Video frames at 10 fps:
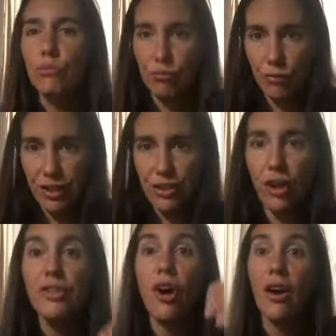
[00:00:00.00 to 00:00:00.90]
we
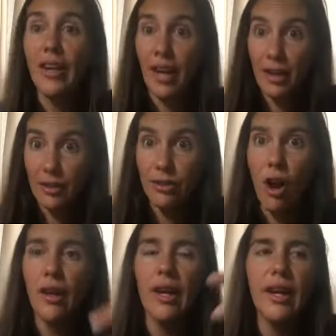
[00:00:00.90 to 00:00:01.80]
start talking and
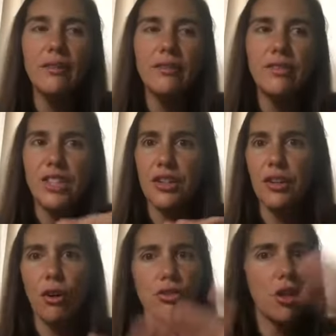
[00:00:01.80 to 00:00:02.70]
talking, and dinner
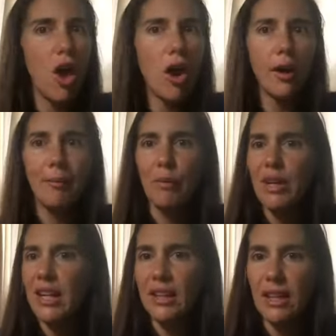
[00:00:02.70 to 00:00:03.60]
goes long. I mean, we
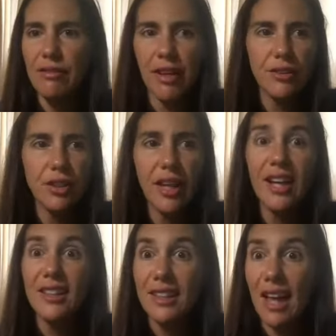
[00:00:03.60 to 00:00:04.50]
didn't leave there till like
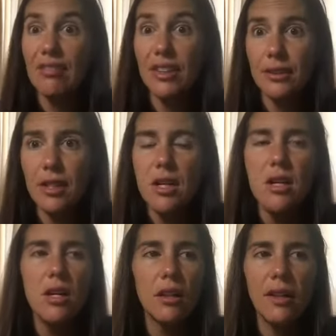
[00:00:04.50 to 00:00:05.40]

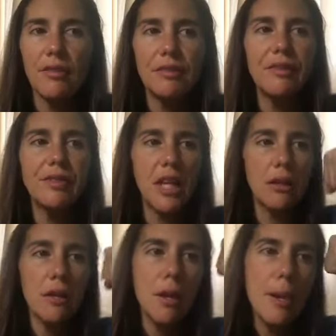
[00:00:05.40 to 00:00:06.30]

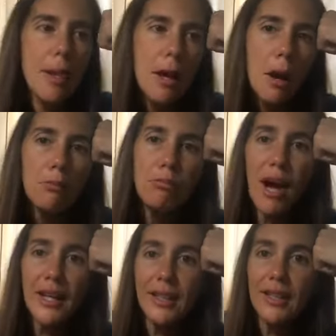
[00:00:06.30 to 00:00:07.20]
11:15.
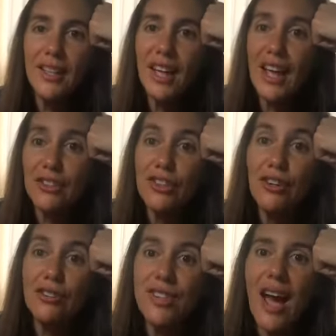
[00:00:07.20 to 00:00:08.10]
But it
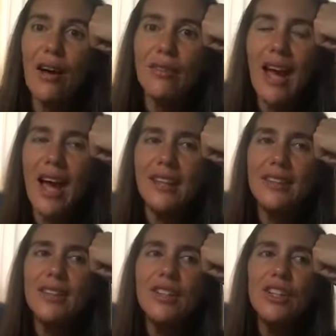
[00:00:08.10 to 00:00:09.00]
turns out that
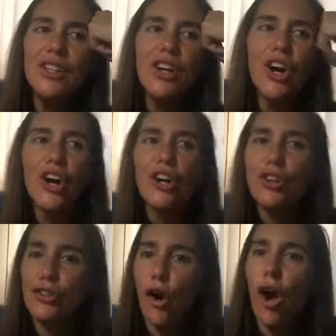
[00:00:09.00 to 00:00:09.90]

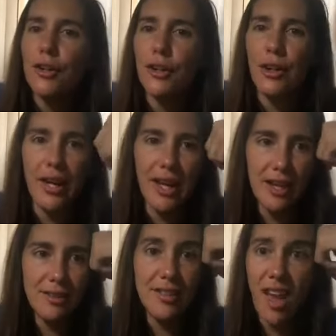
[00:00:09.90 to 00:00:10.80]
her daughter
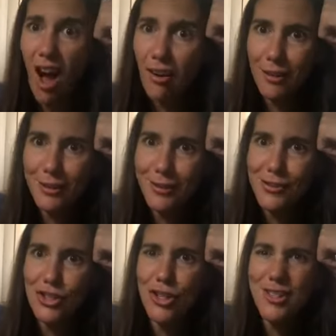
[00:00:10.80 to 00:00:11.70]
is young.
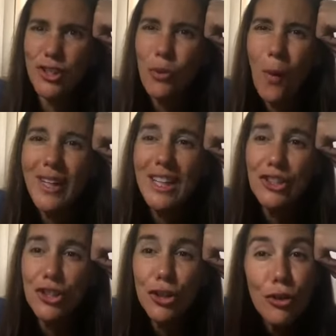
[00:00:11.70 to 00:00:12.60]
She's
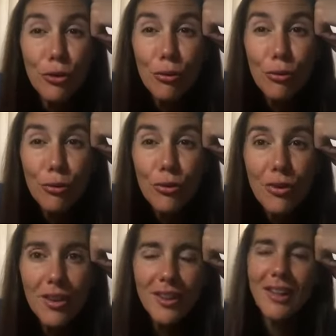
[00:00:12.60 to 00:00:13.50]
22
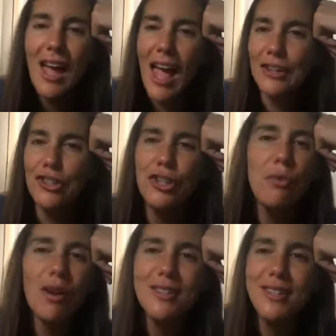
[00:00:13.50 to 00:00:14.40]
and she
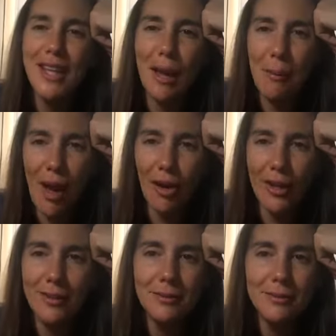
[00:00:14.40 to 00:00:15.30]
wants to get married.